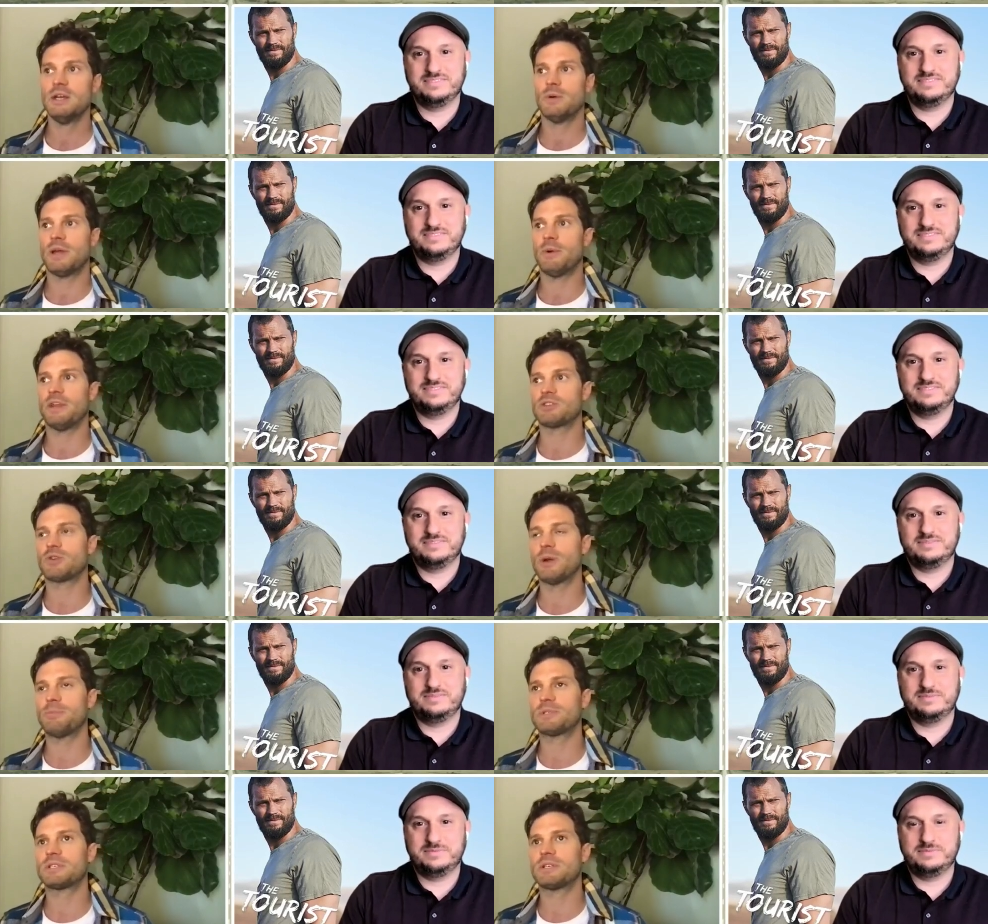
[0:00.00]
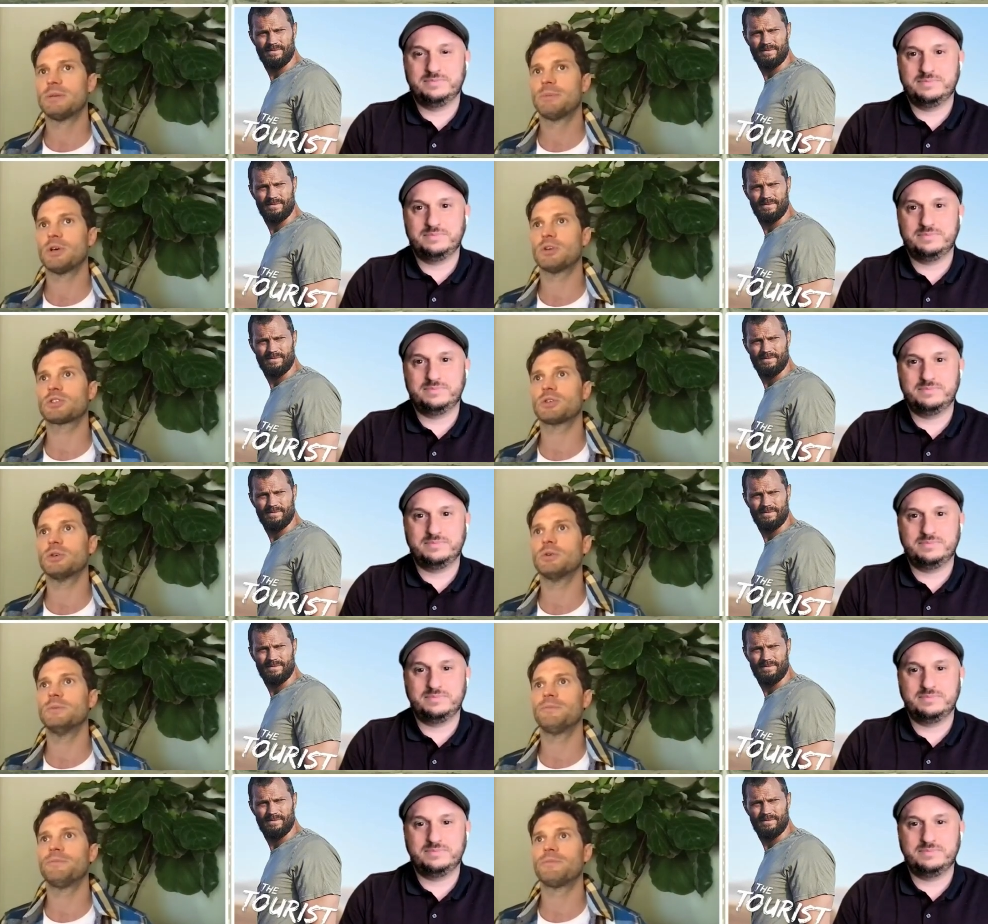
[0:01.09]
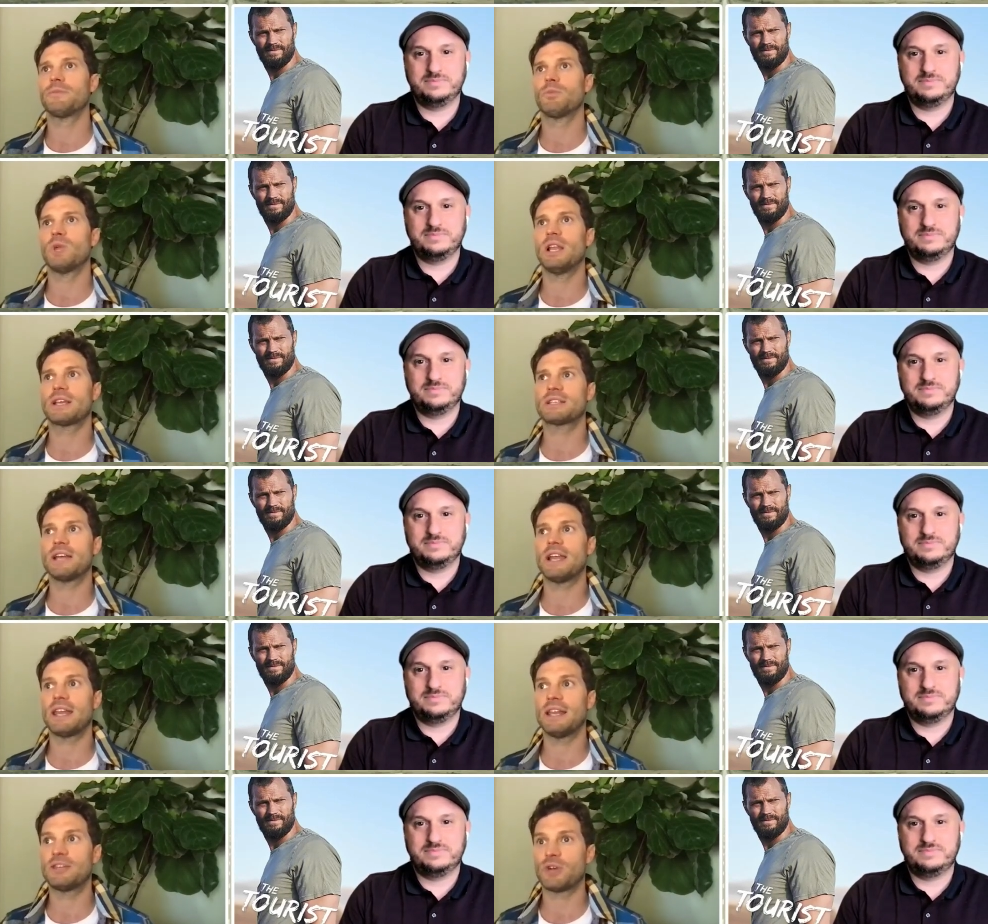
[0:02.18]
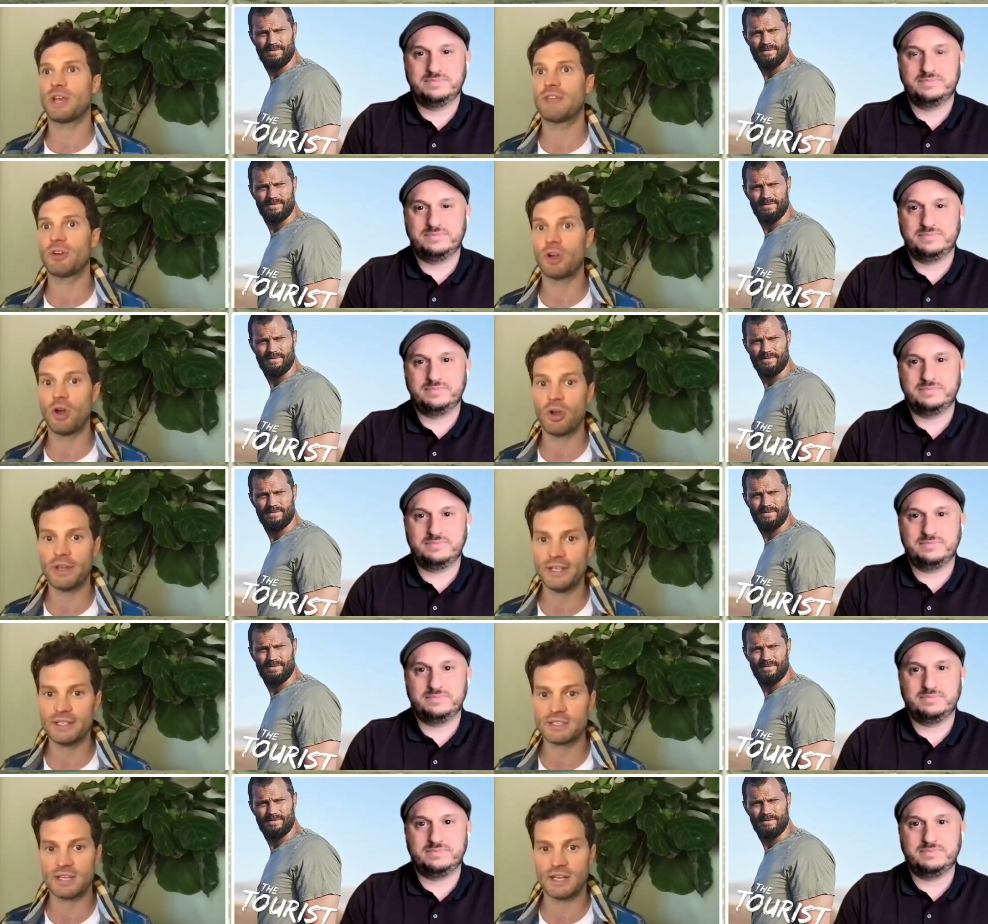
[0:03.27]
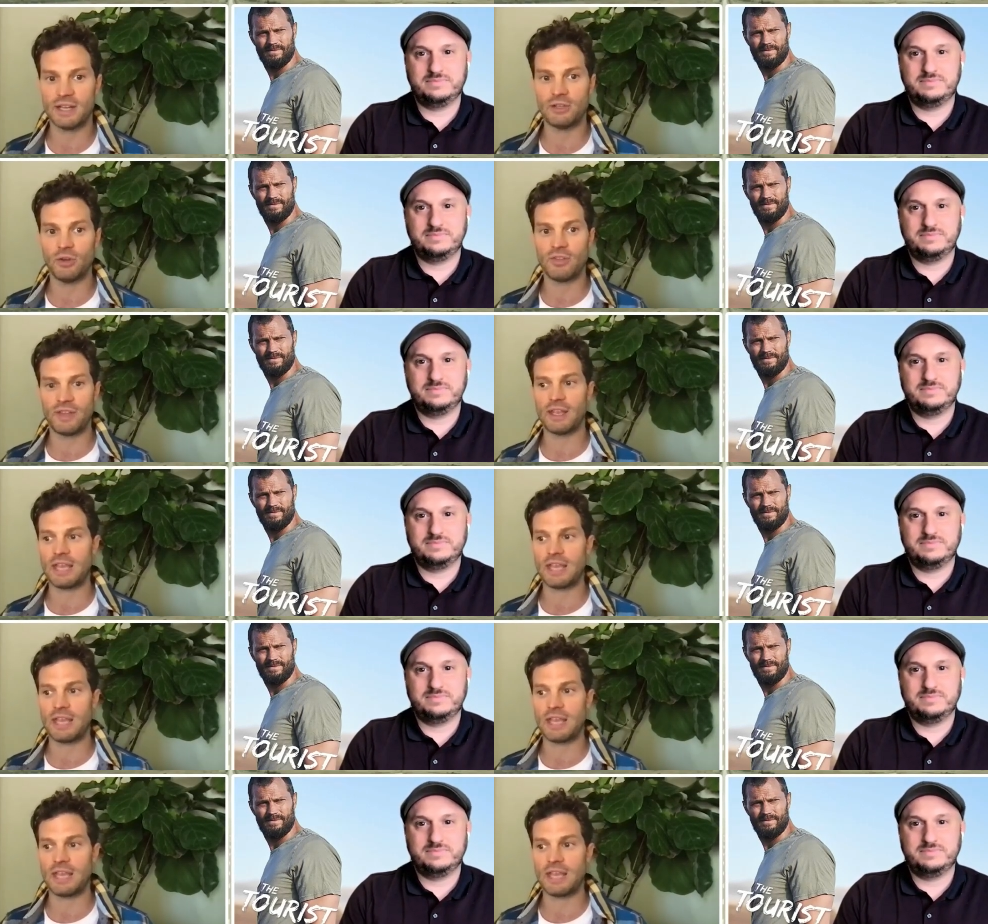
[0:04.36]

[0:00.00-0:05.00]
Speaker 1: when I read the scripts, but also really exciting and intriguing for an audience. And I do think